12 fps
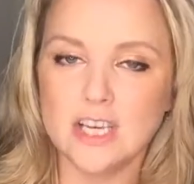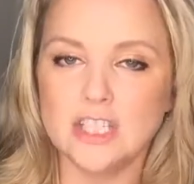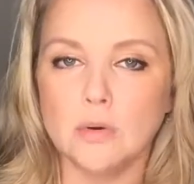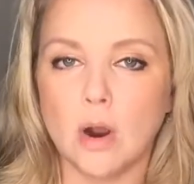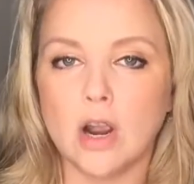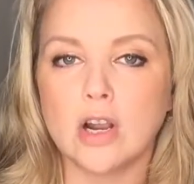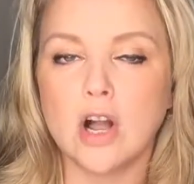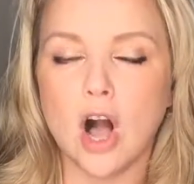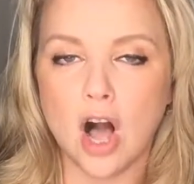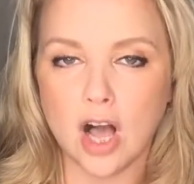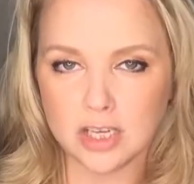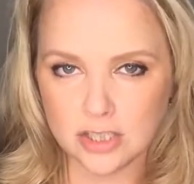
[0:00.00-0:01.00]
to our
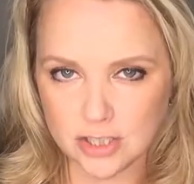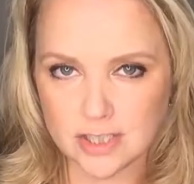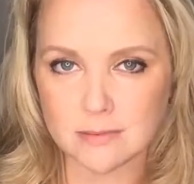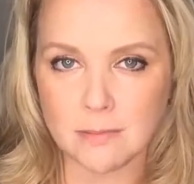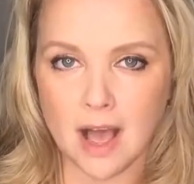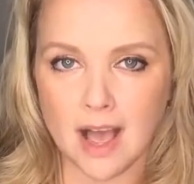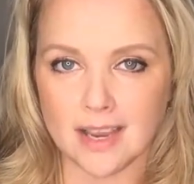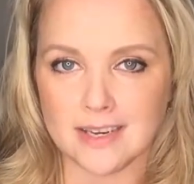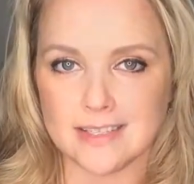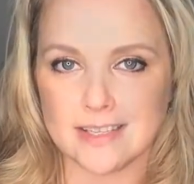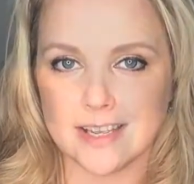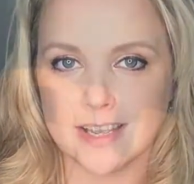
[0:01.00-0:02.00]
conscious
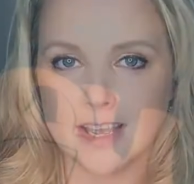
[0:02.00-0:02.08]
mind.